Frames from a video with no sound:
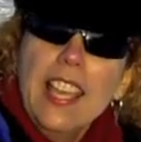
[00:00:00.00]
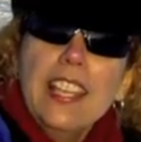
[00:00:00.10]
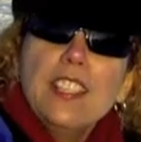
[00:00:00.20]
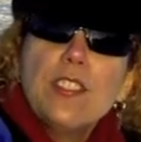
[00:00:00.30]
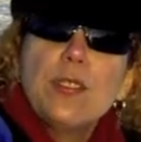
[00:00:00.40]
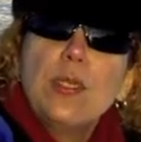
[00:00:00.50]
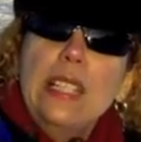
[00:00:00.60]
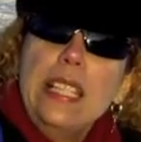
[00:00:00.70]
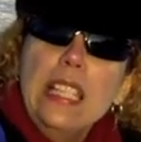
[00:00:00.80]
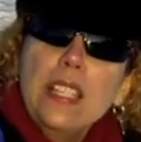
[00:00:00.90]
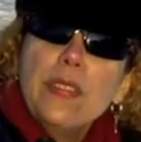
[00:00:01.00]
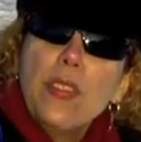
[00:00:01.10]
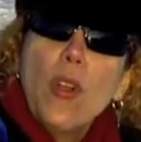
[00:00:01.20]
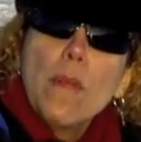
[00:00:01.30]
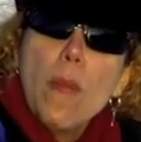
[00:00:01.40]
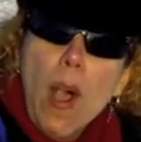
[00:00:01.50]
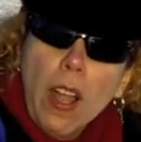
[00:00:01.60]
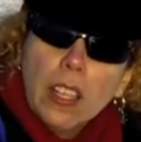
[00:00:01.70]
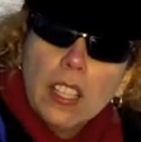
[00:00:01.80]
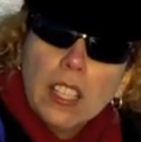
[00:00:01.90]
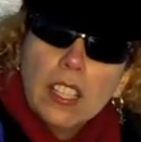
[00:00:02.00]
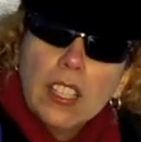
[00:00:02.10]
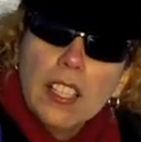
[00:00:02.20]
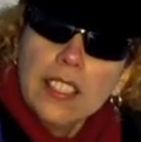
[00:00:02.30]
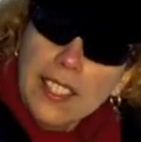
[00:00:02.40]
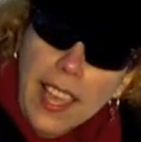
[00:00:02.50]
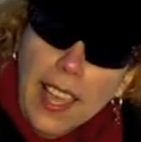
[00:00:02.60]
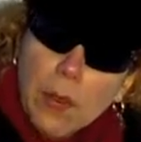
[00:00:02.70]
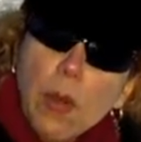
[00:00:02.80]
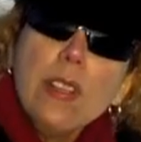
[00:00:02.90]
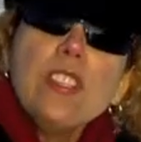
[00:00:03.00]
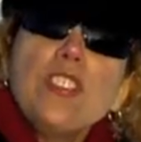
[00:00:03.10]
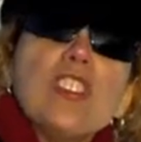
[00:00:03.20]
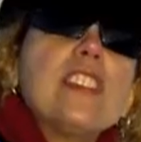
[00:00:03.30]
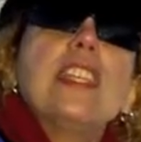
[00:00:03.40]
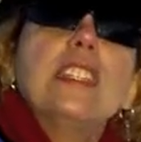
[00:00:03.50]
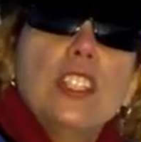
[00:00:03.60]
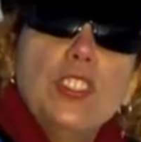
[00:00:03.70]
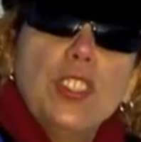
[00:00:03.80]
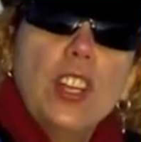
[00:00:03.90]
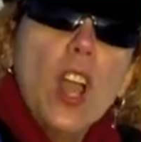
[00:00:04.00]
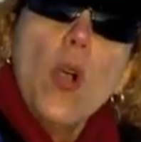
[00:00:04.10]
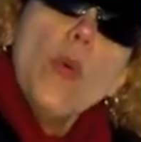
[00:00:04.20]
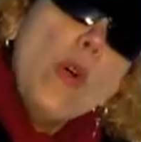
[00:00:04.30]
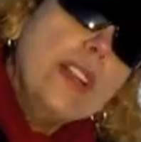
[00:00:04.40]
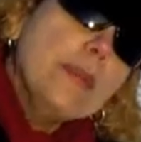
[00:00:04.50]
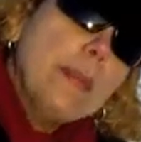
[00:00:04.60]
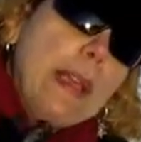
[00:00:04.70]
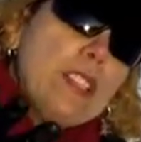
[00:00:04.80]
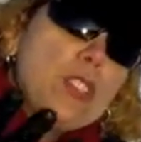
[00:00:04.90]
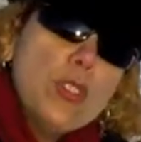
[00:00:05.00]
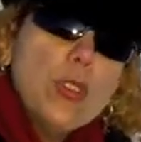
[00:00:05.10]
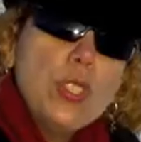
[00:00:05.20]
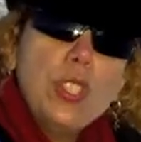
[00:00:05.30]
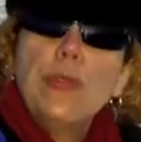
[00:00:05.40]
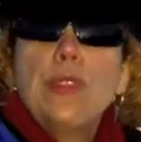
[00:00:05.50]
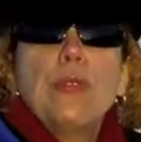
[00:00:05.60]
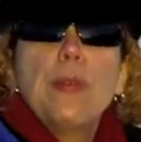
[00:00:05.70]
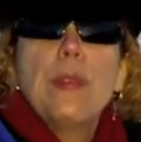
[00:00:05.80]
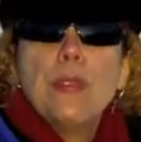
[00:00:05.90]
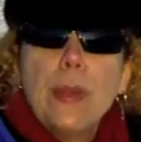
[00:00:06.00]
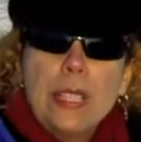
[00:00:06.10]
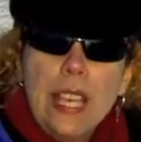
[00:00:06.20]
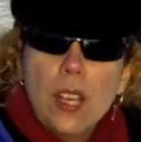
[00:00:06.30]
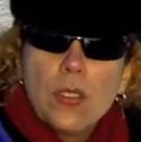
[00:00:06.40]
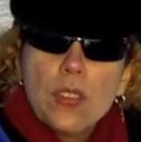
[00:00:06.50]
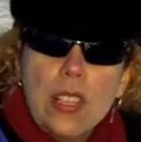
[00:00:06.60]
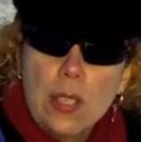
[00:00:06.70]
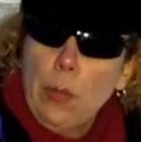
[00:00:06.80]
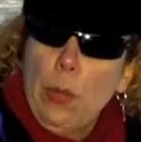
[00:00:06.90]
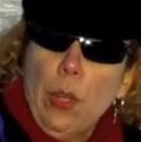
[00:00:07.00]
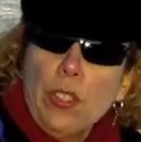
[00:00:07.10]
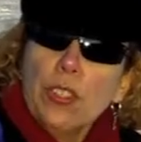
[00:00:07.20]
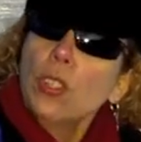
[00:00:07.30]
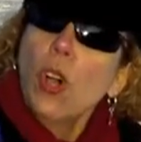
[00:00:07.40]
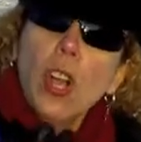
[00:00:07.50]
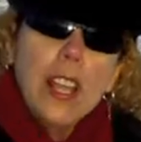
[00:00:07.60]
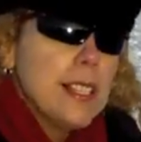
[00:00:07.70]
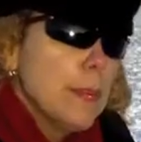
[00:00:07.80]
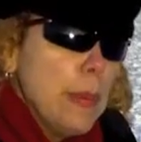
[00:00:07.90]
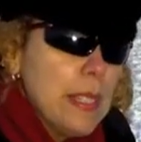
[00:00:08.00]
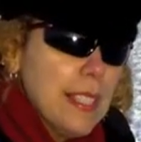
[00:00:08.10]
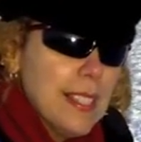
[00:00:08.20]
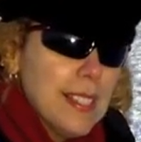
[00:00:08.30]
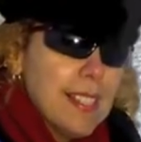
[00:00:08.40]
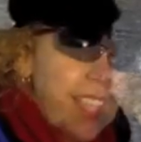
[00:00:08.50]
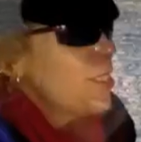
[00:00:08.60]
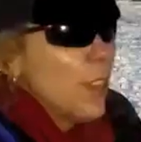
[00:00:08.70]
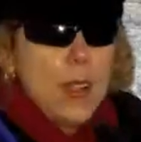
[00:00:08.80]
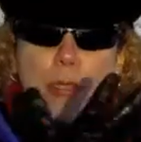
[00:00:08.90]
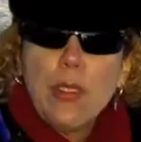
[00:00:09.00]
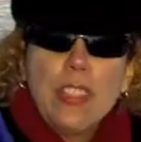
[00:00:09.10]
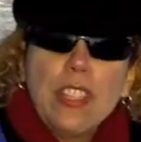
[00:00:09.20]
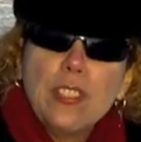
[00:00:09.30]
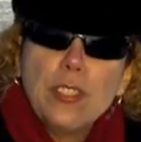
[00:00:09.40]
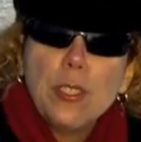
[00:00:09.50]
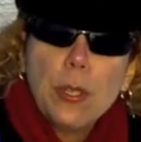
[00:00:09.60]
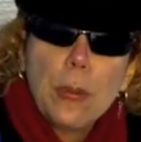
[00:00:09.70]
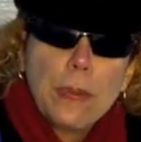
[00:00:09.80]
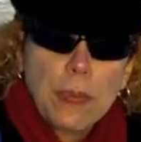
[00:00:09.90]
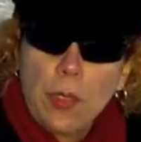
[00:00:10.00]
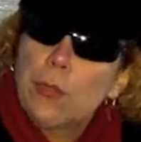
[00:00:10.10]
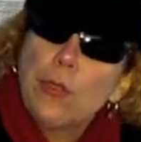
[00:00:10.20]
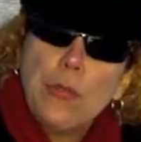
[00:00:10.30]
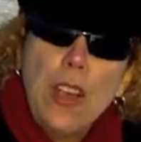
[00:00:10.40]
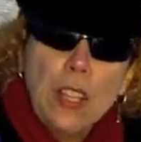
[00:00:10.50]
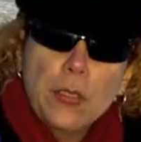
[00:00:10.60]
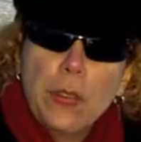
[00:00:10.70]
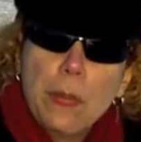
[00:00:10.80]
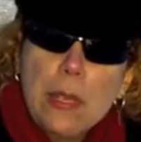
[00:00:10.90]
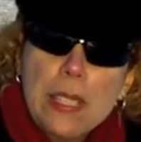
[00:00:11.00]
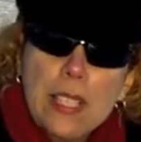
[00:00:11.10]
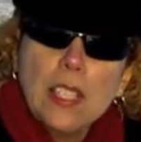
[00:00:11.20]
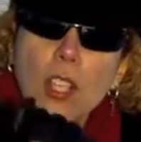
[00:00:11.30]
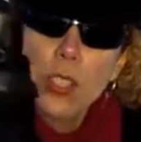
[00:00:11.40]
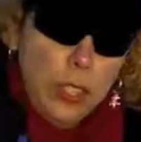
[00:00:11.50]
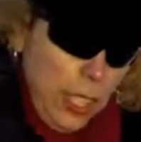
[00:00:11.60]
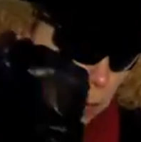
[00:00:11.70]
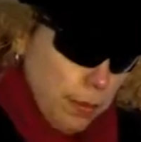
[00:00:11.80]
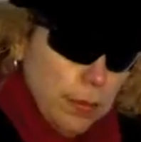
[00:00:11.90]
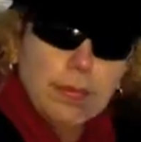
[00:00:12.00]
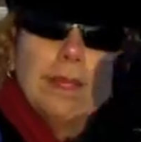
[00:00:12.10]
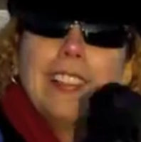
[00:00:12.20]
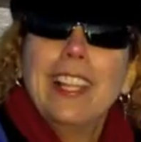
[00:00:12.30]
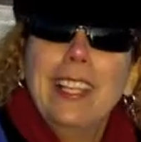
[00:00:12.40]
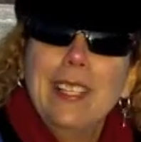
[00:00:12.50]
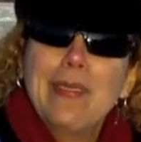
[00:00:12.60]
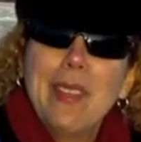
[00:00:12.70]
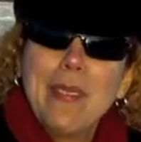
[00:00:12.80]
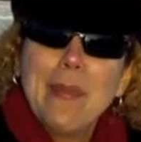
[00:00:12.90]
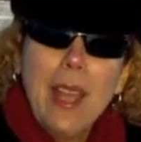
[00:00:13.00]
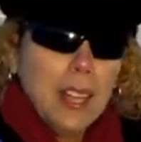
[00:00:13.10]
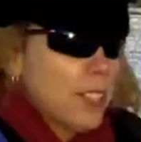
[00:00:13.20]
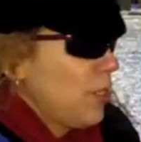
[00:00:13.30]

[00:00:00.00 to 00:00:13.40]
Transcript: is to leave your mark. Yeah, what is your signature? What makes you different from everybody else, as a person or as a business? So everything you do, for fun or for business, you can leave your mark.